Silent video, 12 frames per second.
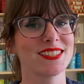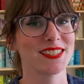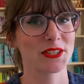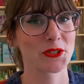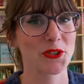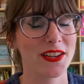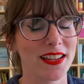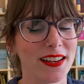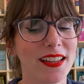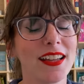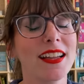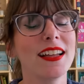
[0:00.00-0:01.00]
Citrine.
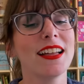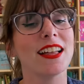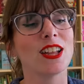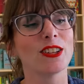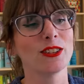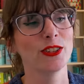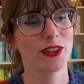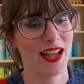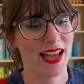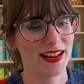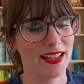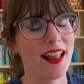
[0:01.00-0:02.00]
Look
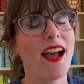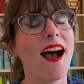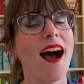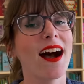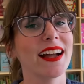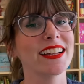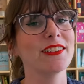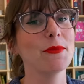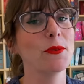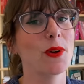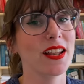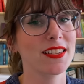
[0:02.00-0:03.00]
at it. I have
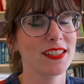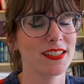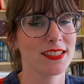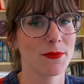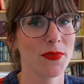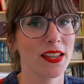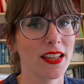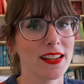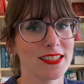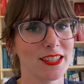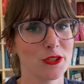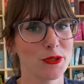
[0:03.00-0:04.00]
been wanting to knit something in a
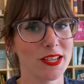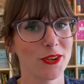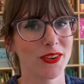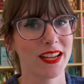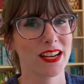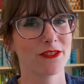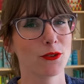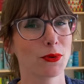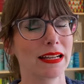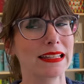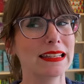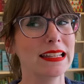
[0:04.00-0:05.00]
citrine green for
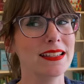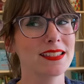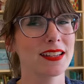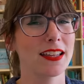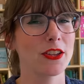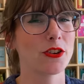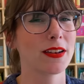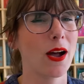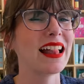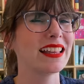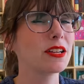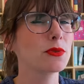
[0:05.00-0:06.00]
at least a year now.
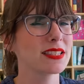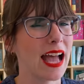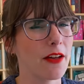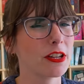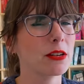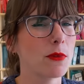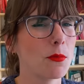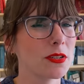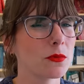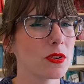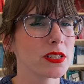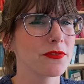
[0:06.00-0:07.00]
I think it was having a
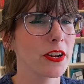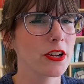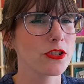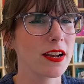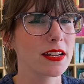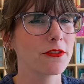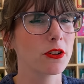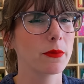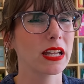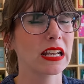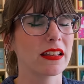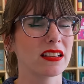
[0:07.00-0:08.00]
moment where it was very trendy for a
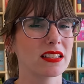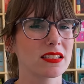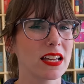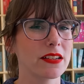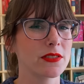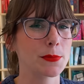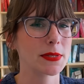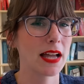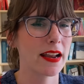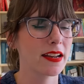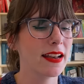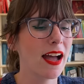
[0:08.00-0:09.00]
bit and I think that's kind of
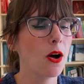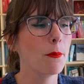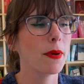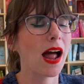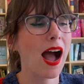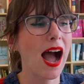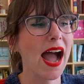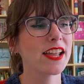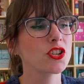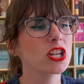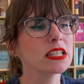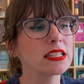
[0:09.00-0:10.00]
subsided now, but I
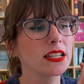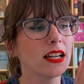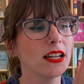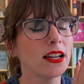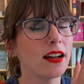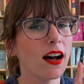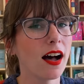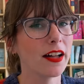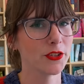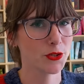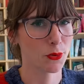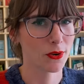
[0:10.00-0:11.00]
just
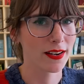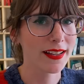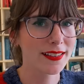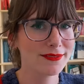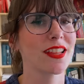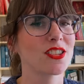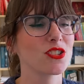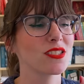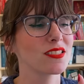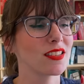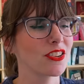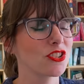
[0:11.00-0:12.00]
adore it. It's
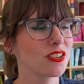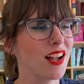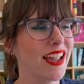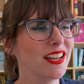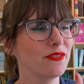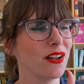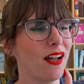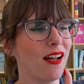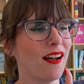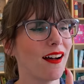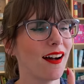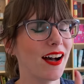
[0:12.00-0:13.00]
just such a kind of
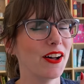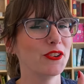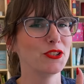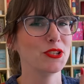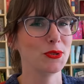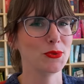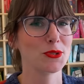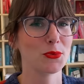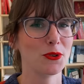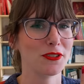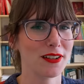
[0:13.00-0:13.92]
unusual